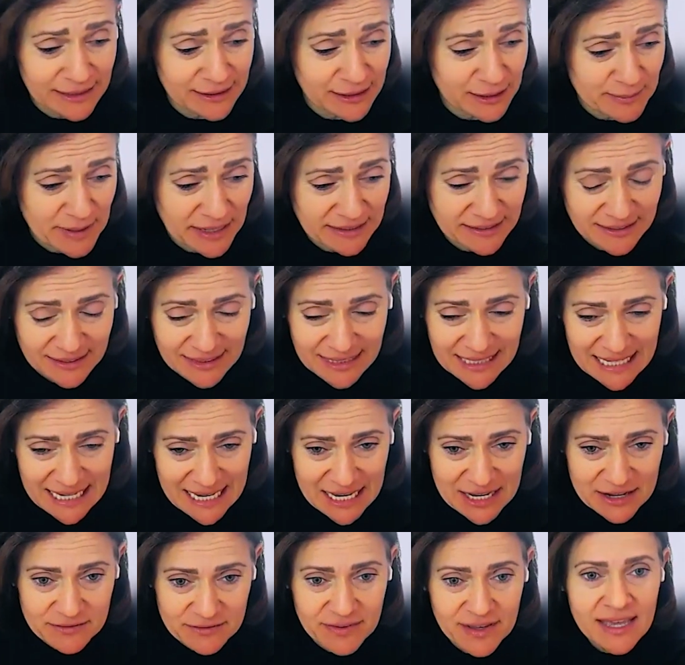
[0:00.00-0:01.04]
like they're about to
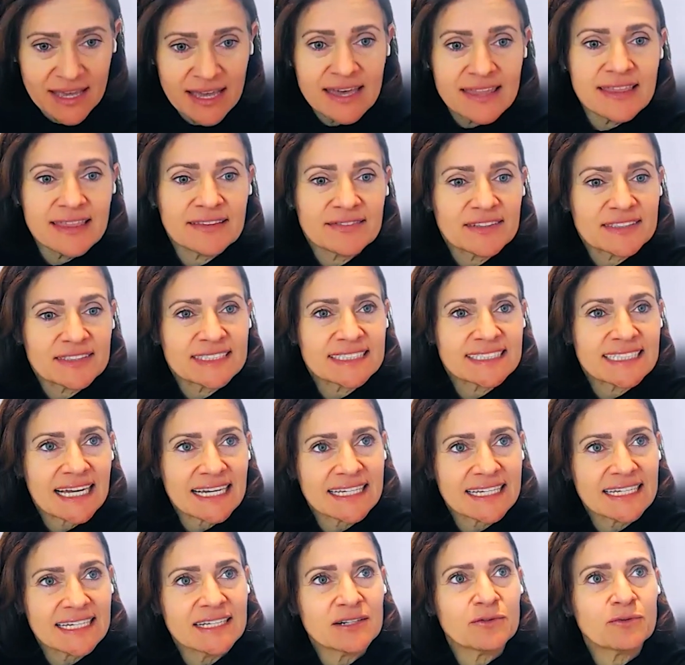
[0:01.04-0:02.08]
leave. That the
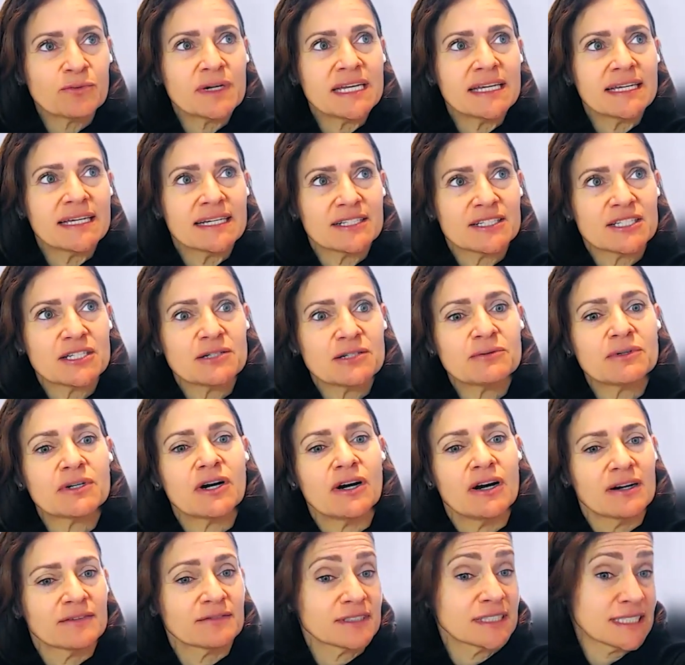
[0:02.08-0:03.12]
second we get to a
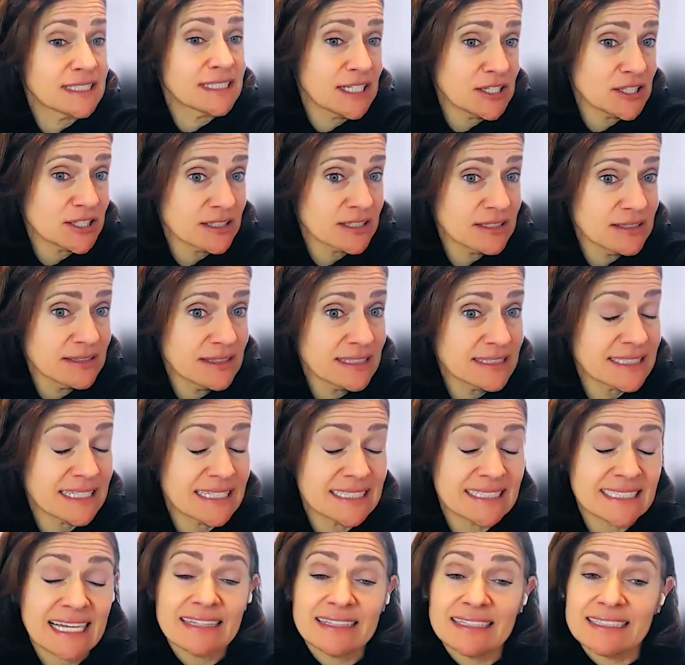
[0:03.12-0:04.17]
conversation that
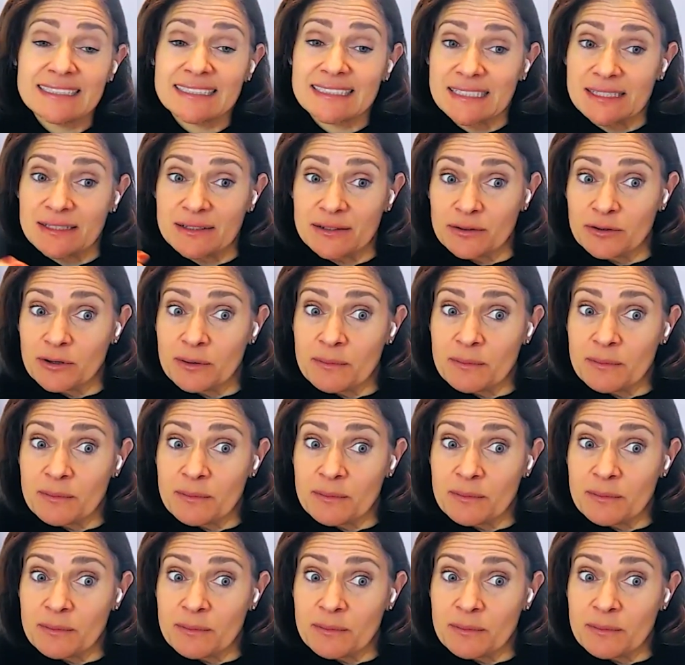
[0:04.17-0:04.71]
says, hey, listen,